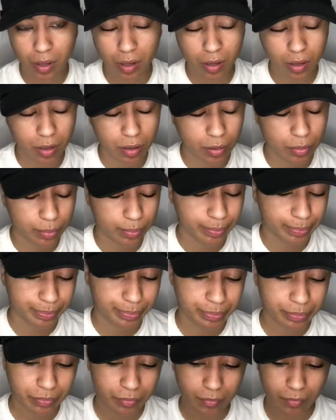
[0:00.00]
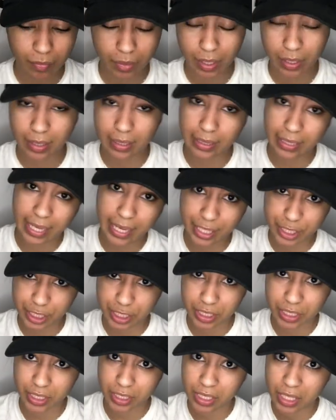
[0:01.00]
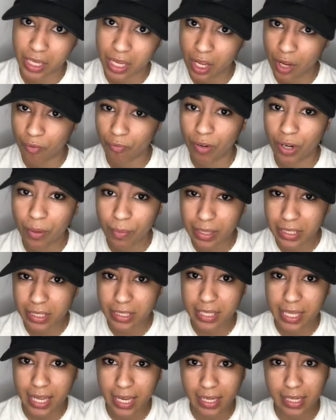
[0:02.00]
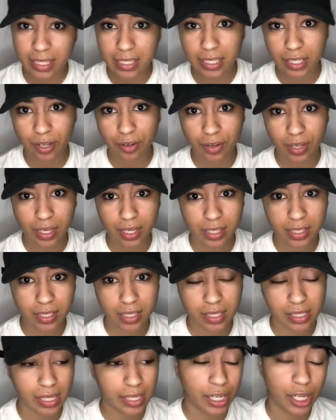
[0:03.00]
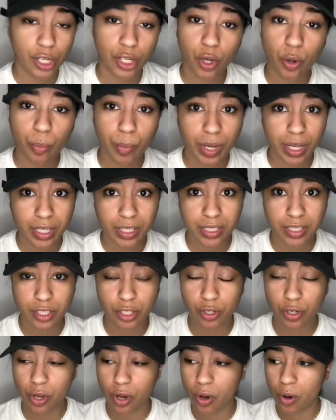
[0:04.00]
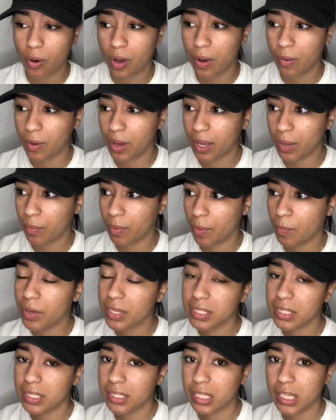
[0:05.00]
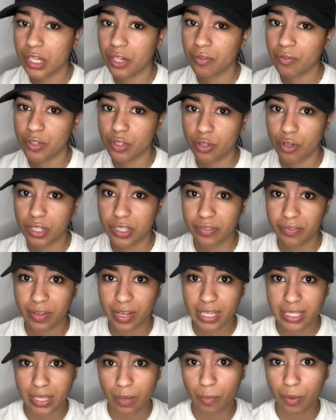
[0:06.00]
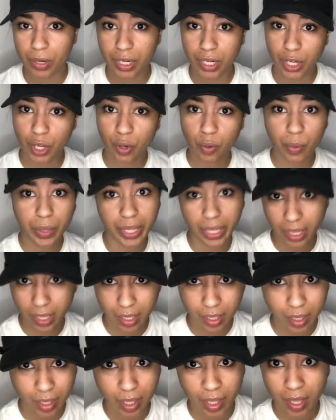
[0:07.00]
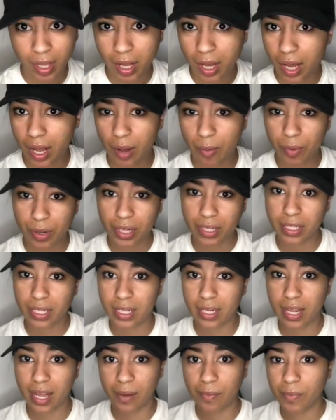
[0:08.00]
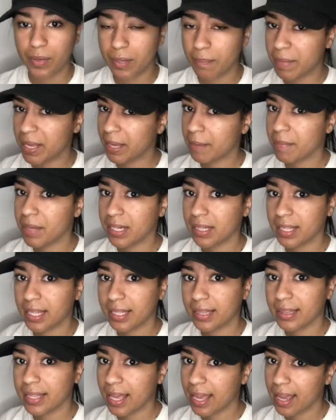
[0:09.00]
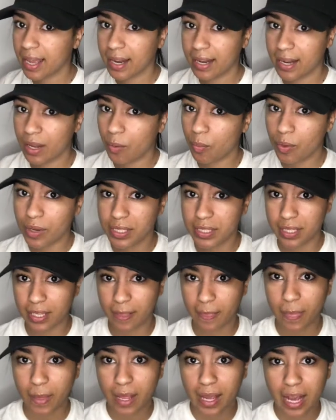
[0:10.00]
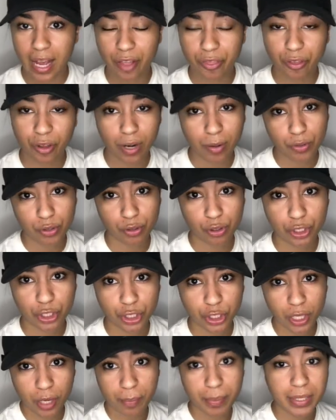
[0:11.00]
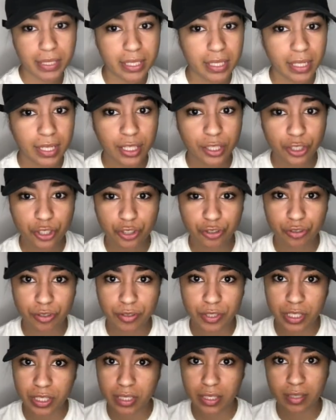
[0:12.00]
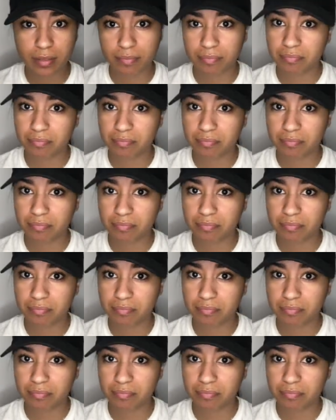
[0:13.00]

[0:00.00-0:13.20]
um, lashing. Really wasn't taking it serious because I didn't know much. You know, I, I wasn't seeing the results fast. I wanted it quick. I wanted it, I wanted making money like that, and I wasn't. I thought I was going to jump into the industry just